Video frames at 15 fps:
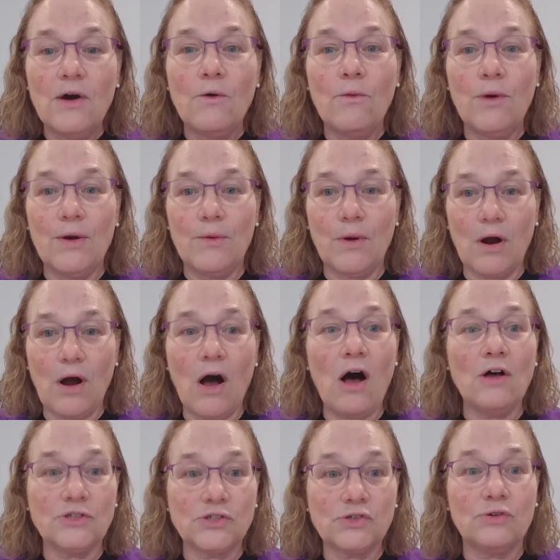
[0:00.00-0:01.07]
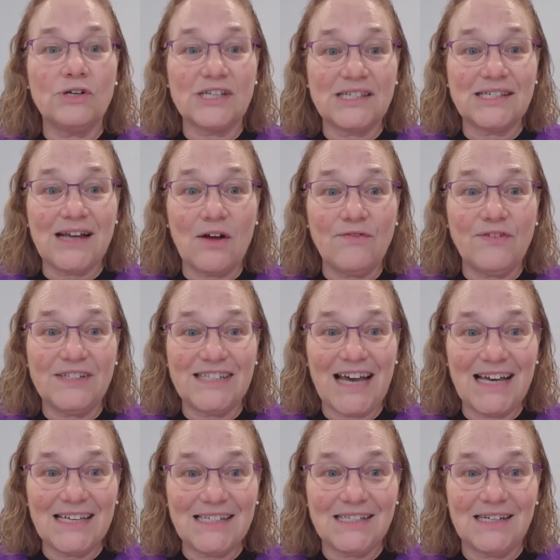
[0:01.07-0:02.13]
where we're all sort of
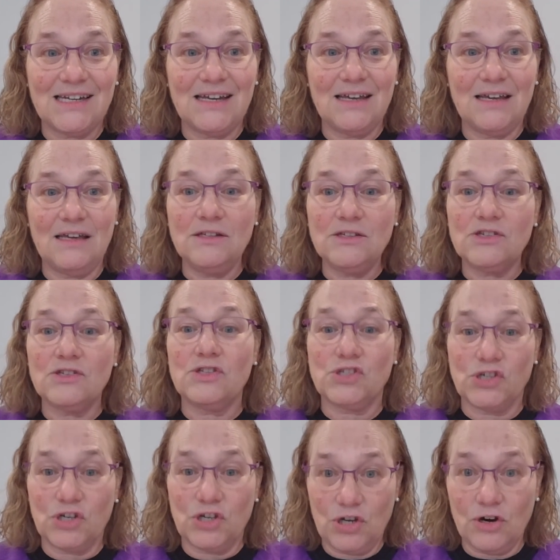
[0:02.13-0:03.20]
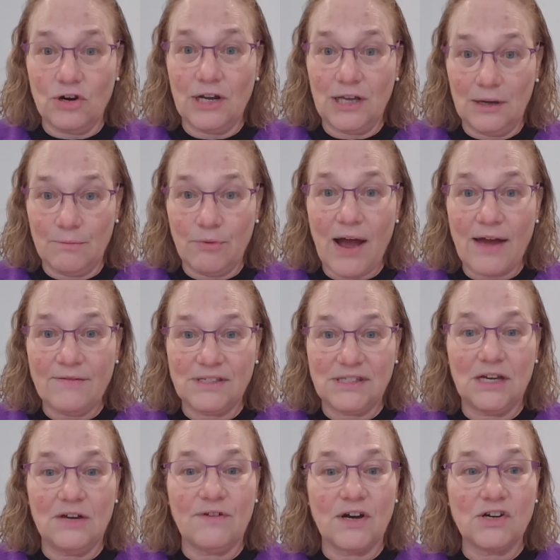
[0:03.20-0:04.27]
self-attesting into the security and
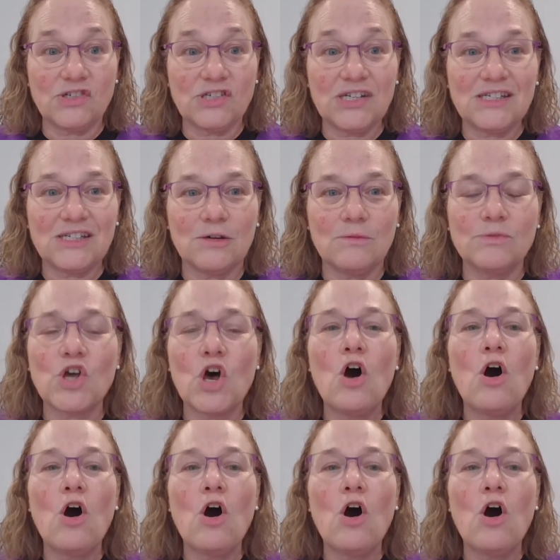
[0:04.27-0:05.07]
privacy of our systems,